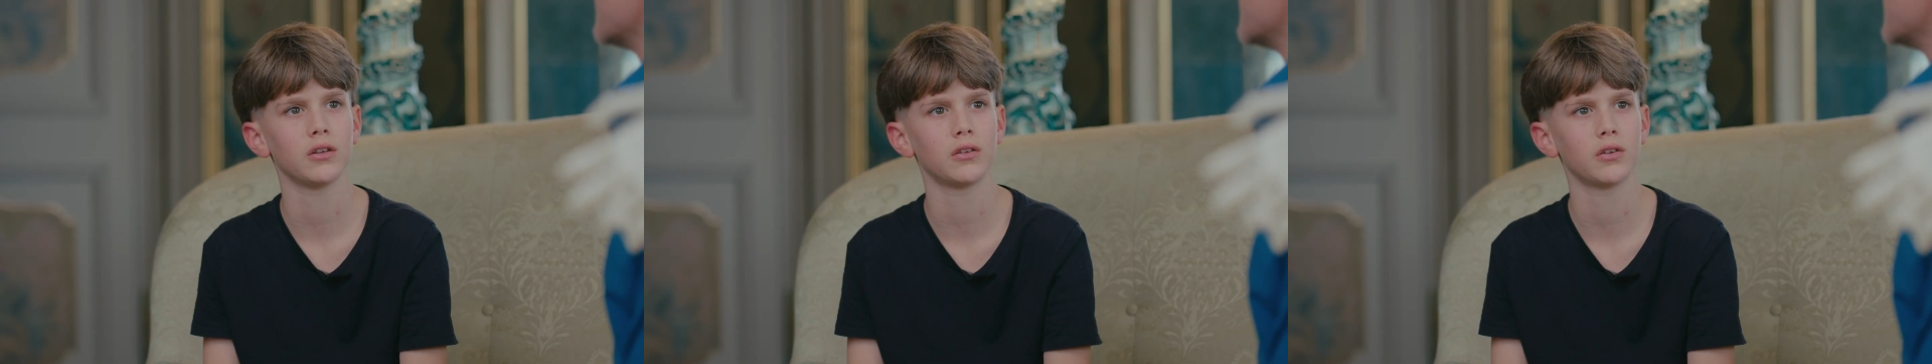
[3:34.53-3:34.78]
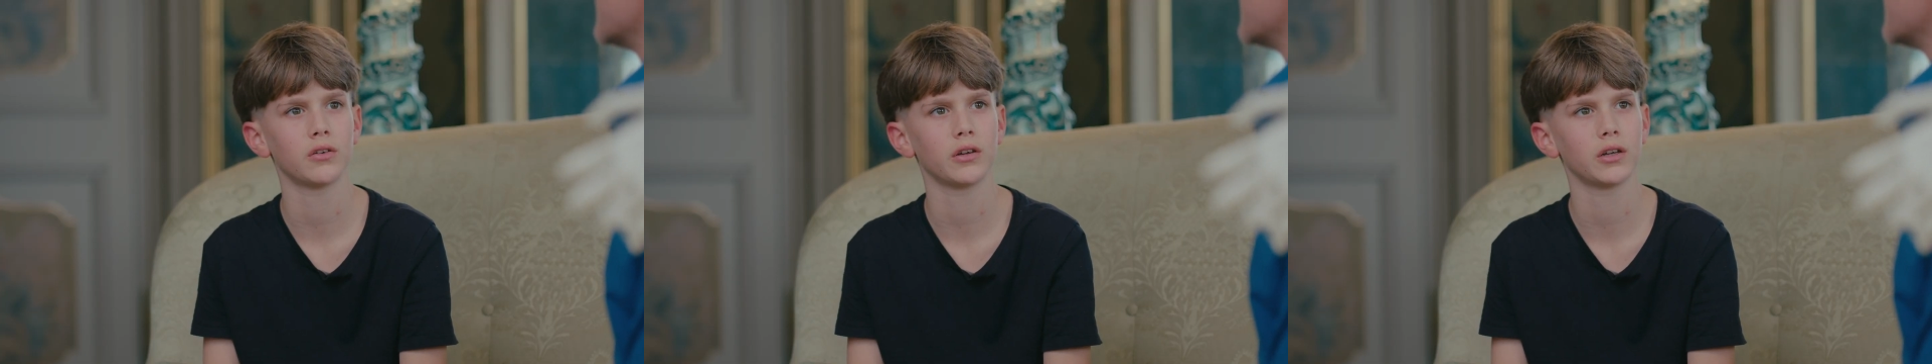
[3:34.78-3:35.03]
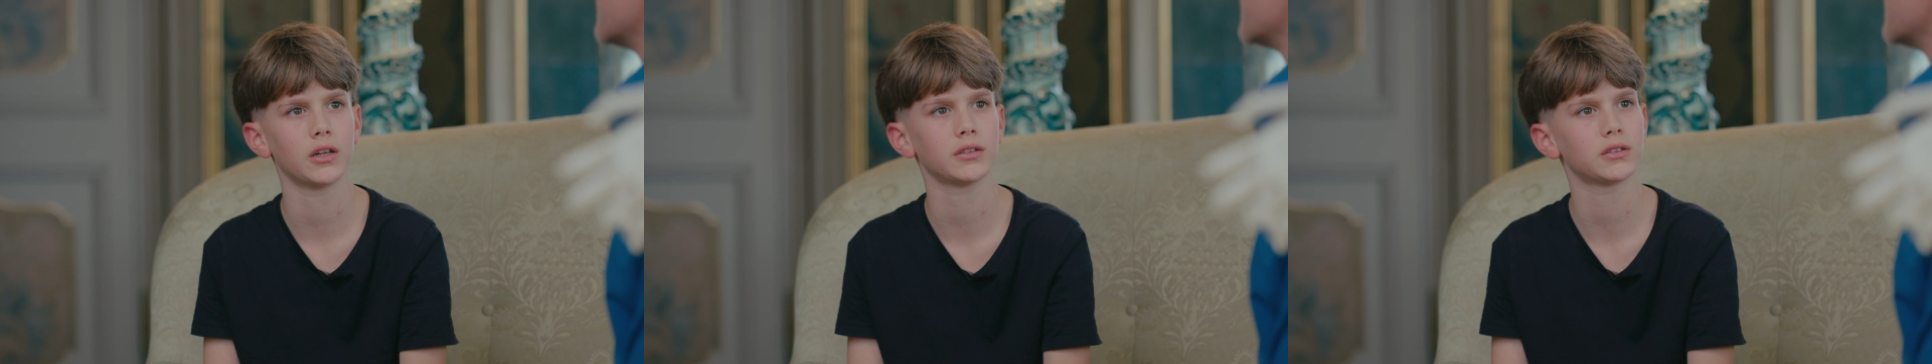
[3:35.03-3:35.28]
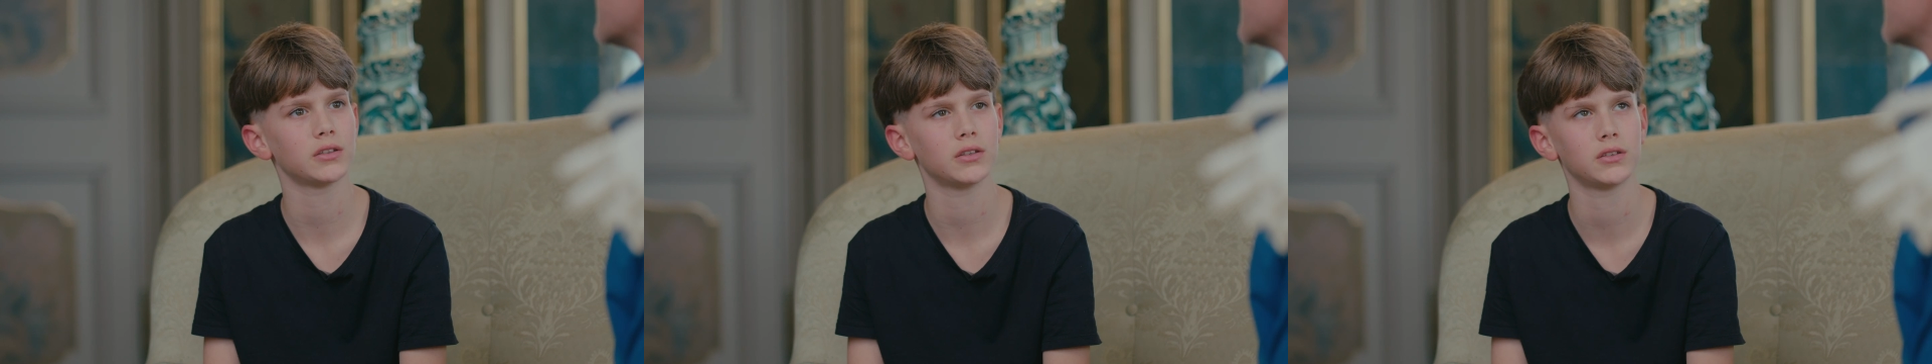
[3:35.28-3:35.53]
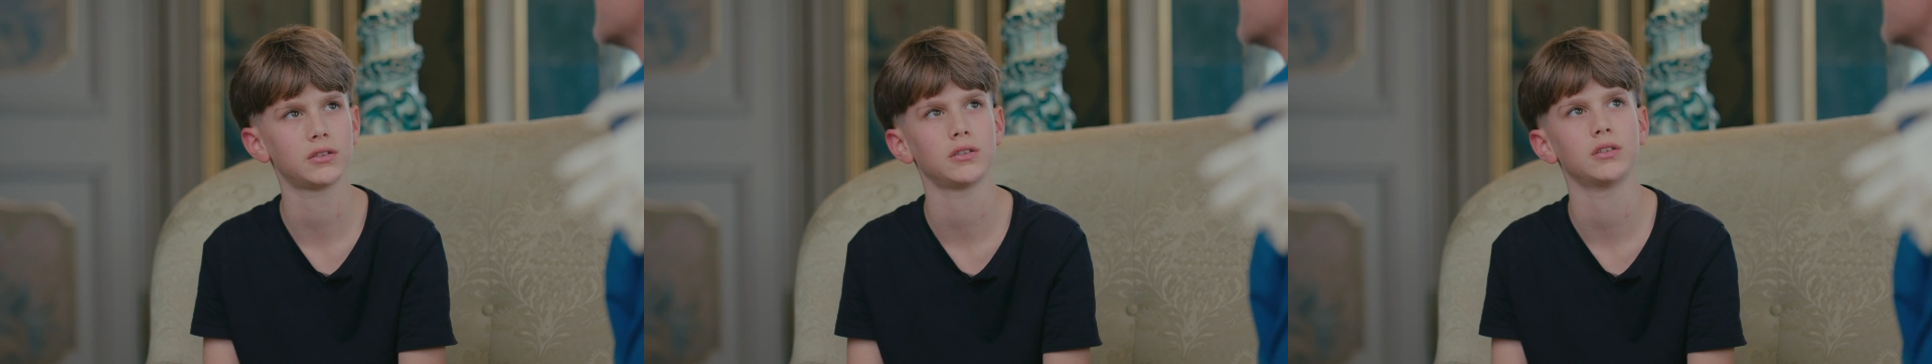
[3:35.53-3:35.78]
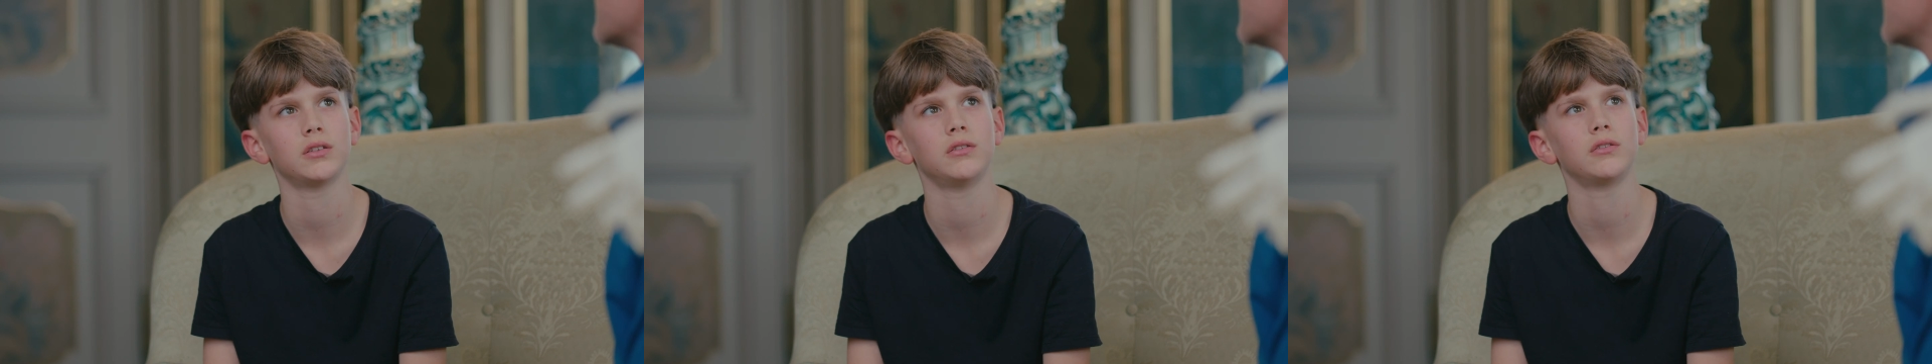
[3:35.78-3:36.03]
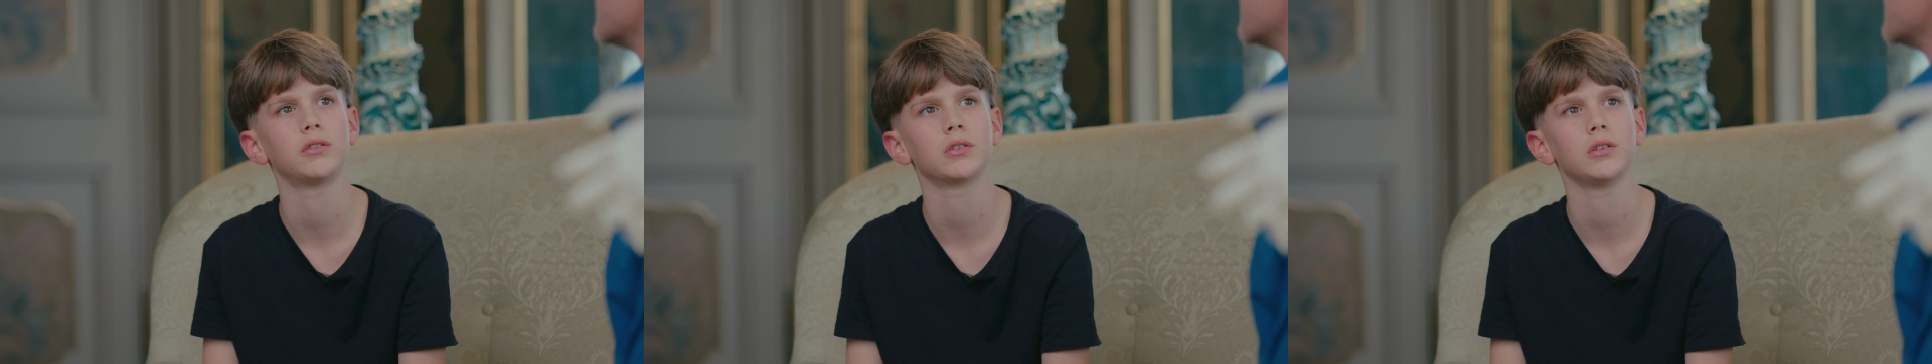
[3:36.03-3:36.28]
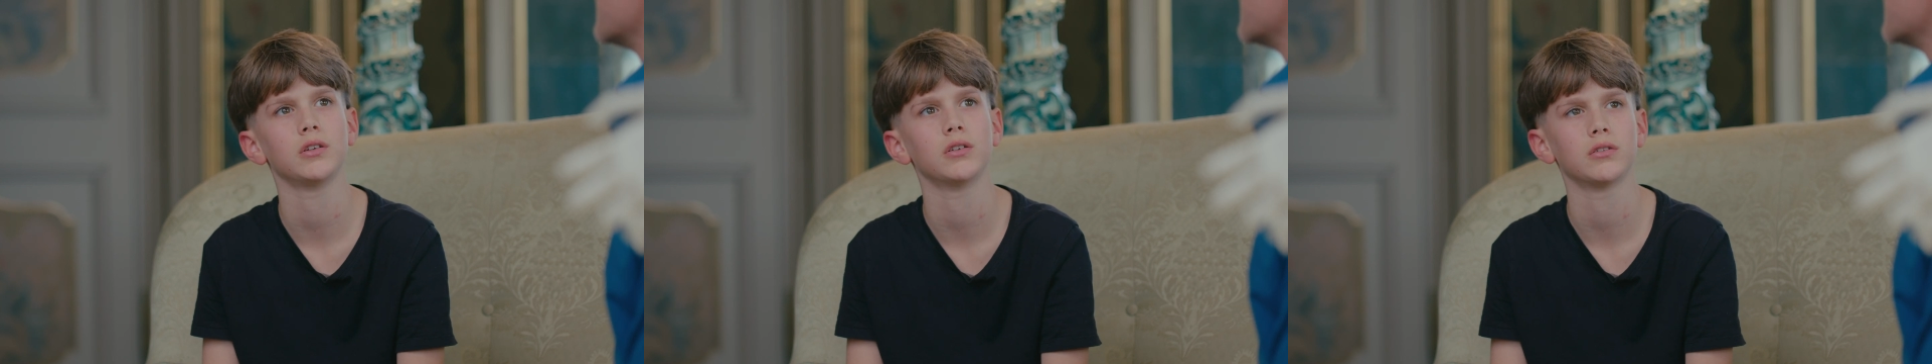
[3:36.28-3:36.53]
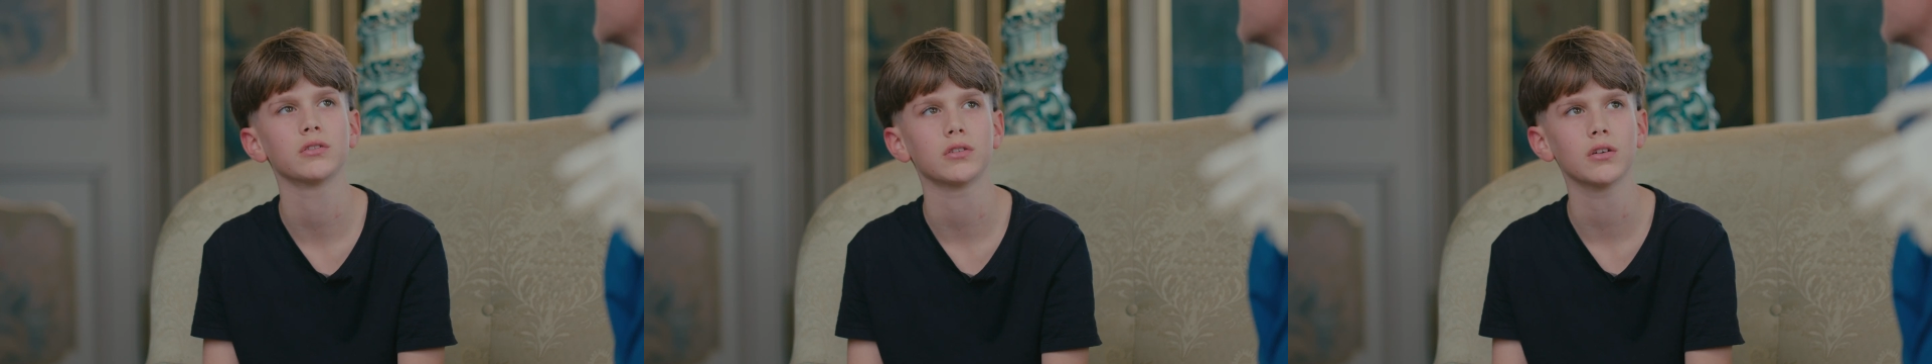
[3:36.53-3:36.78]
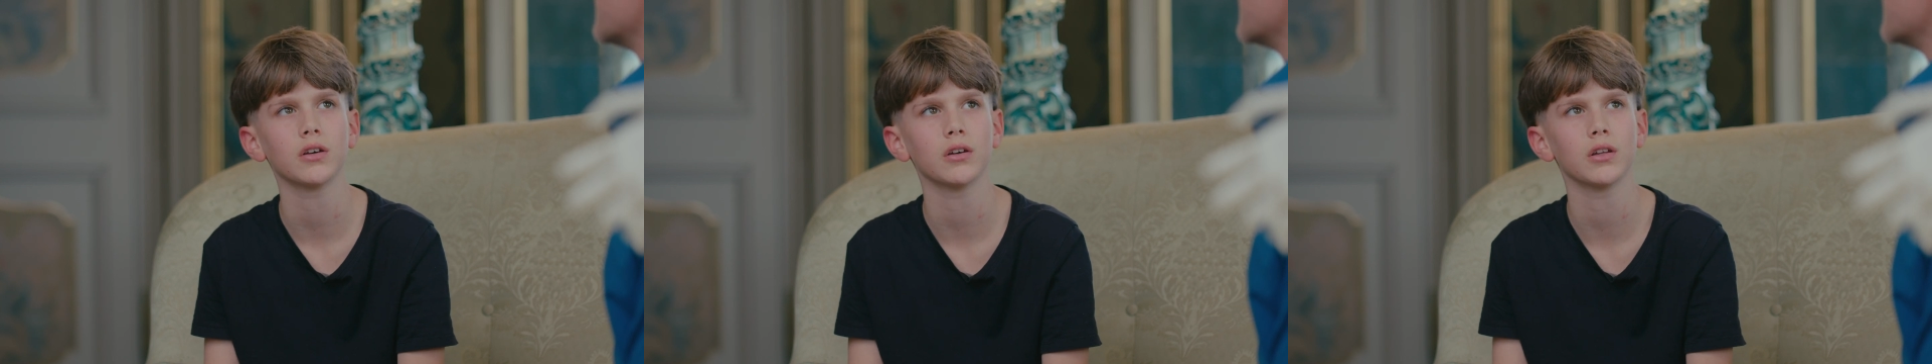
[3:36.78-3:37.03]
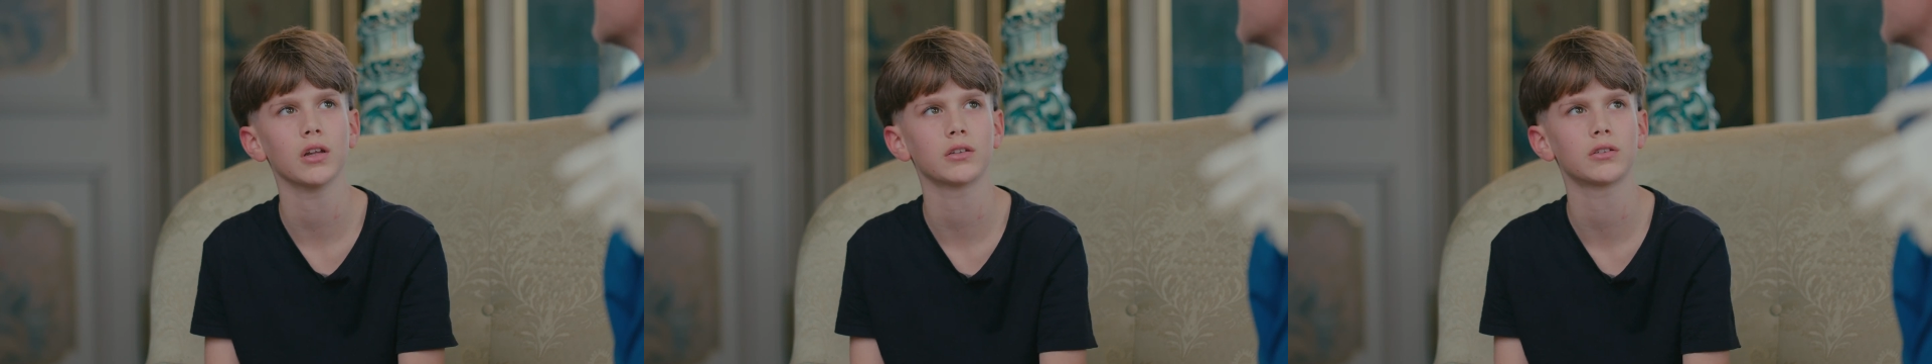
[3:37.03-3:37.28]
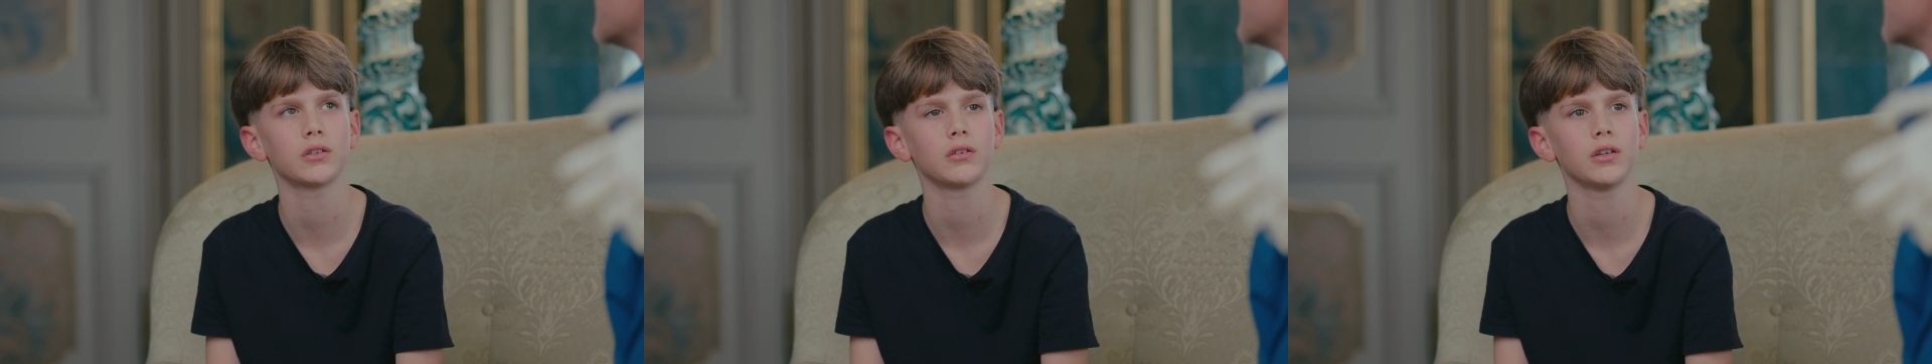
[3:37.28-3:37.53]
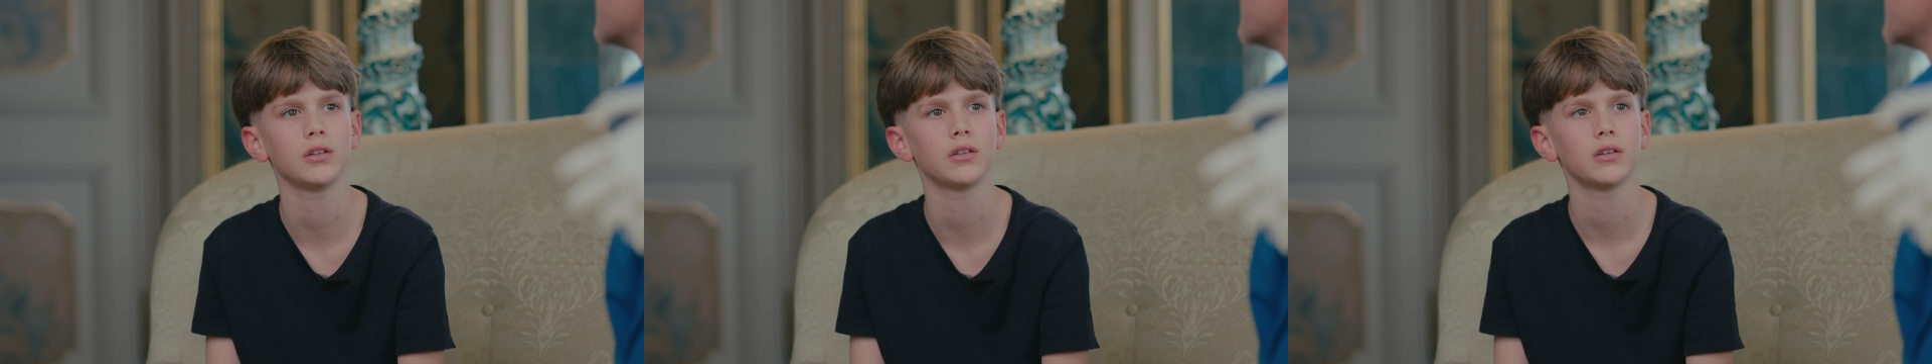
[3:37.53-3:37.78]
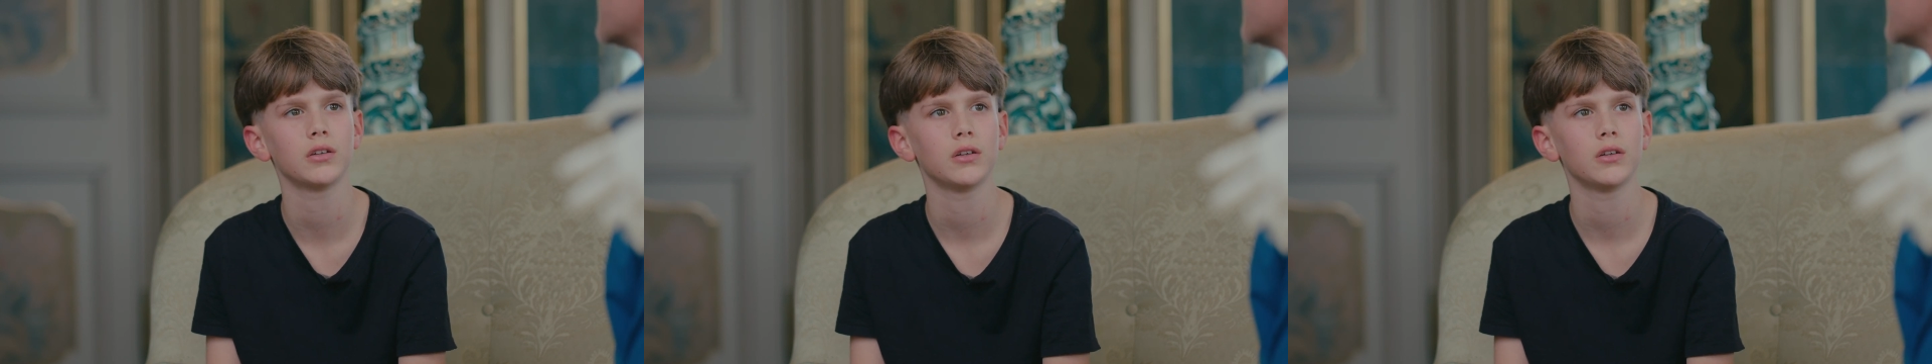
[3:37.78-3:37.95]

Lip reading: during lessons, and yes, I like to read.